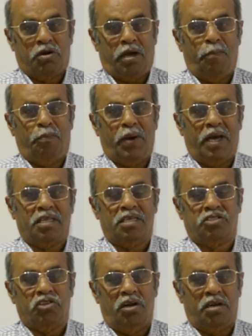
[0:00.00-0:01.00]
compare
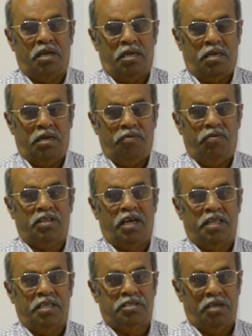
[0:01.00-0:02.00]
the children with
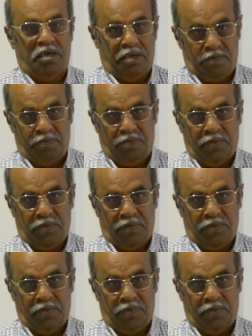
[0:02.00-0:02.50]
other children.